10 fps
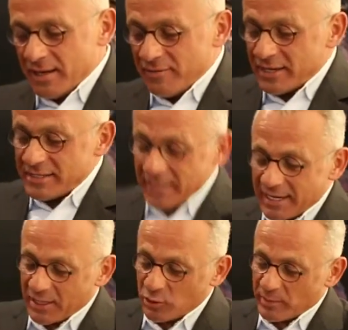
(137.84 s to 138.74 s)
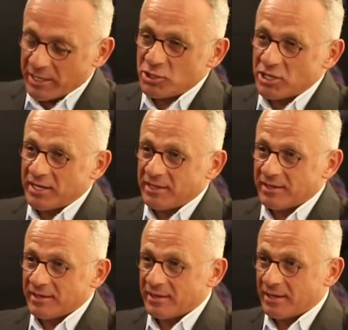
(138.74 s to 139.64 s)
If I take out my
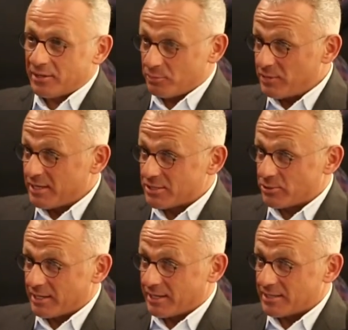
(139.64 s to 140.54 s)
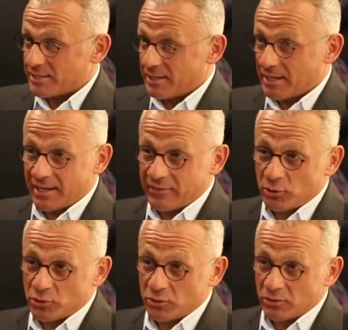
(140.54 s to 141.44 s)
chain, and please realize I have
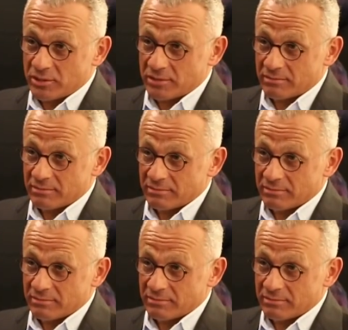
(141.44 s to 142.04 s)
no tools,